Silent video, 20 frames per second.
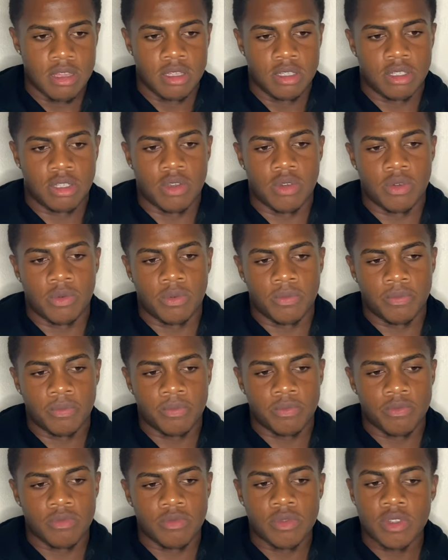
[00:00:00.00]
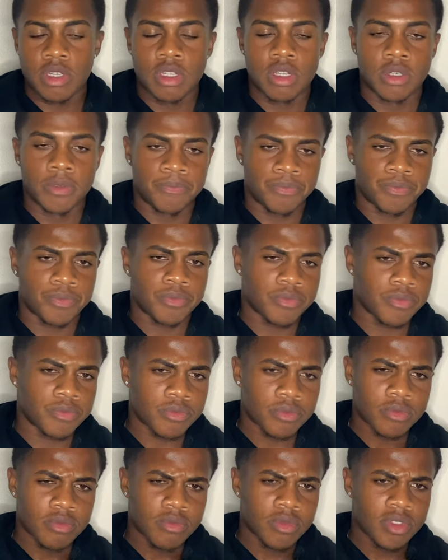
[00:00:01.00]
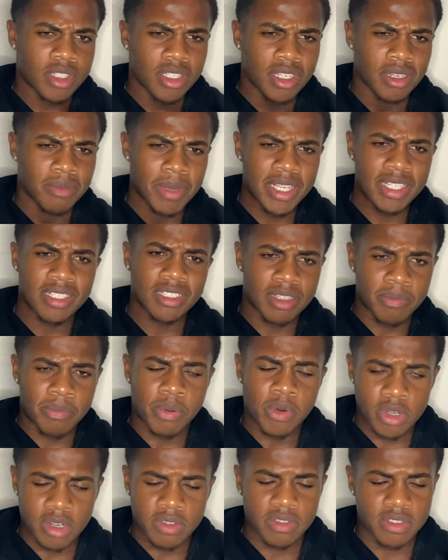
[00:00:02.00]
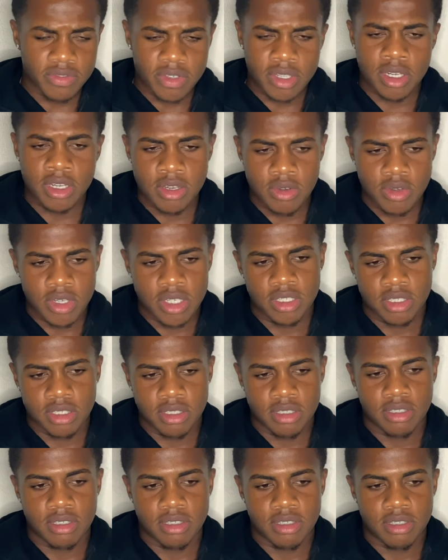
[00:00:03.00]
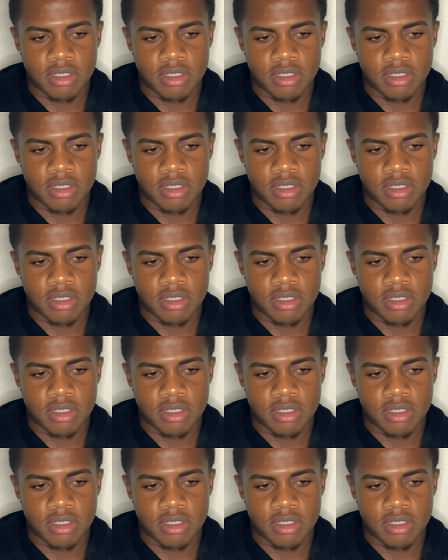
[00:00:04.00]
So, you know, basically the point of this video is